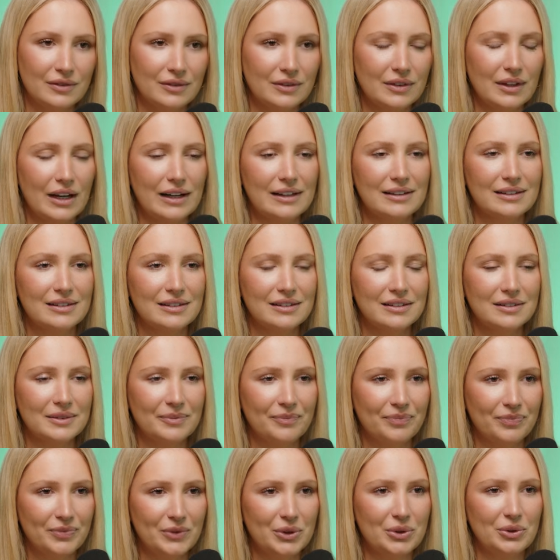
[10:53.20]
Nice.
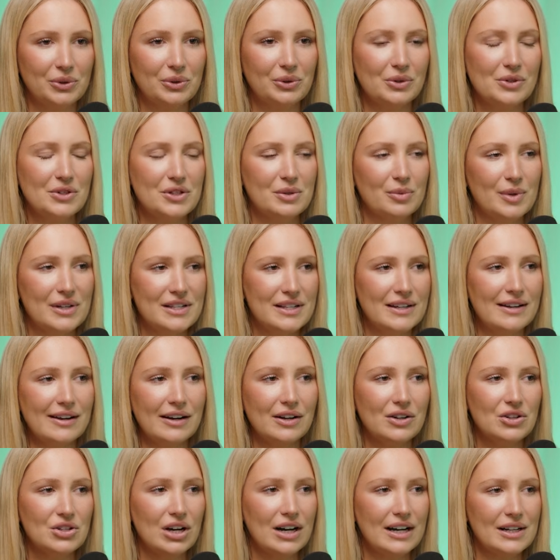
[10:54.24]
Cool. So we're seeing
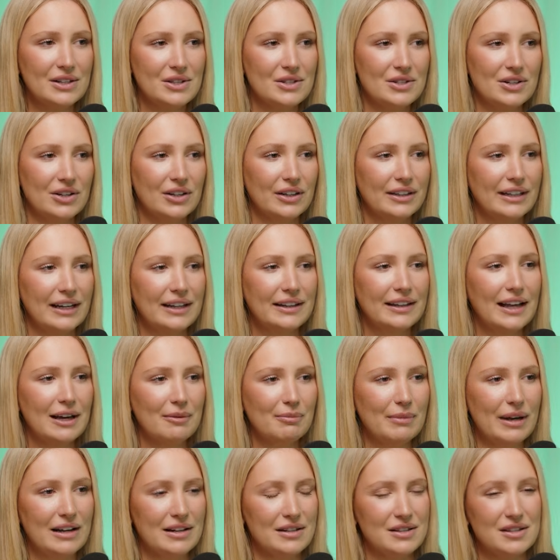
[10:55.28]
tight stock, and that
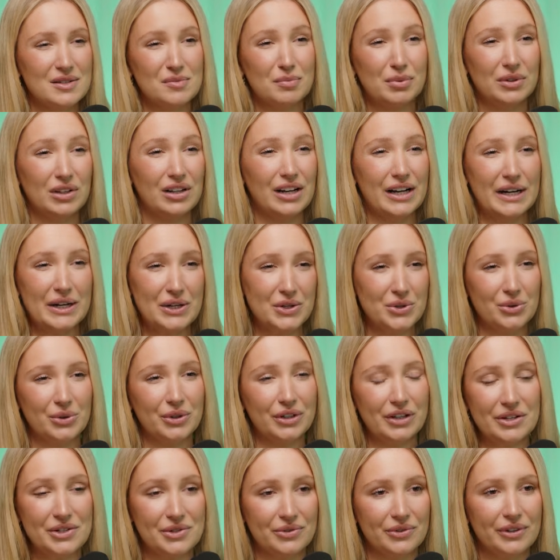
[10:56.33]
means supply
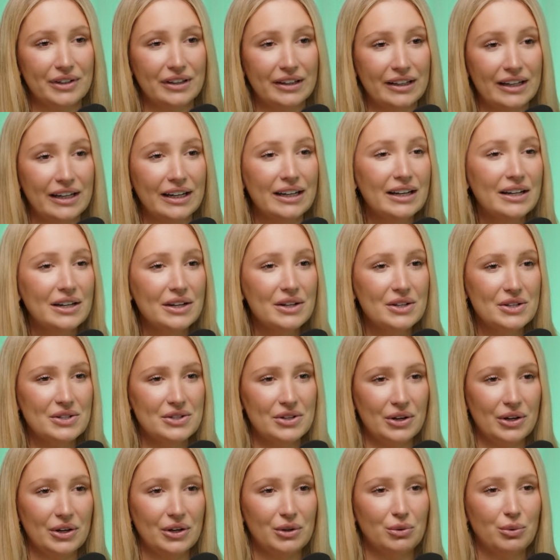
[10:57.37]
shortage, really.
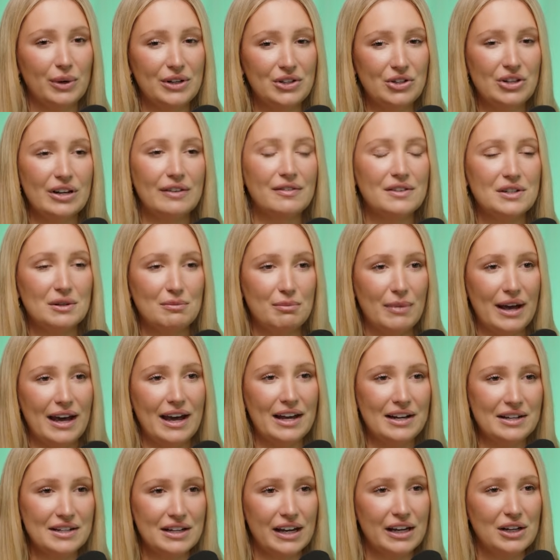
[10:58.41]
So when you have
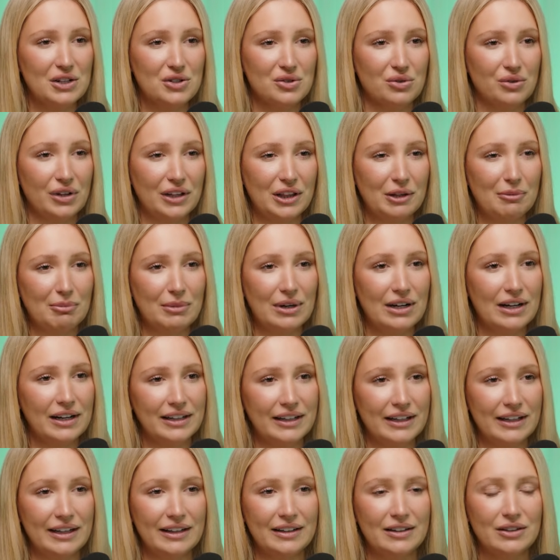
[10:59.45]
demand entering the
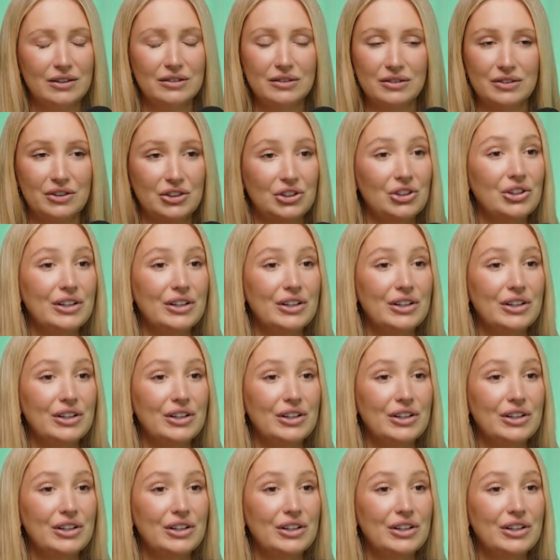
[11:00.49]
market, you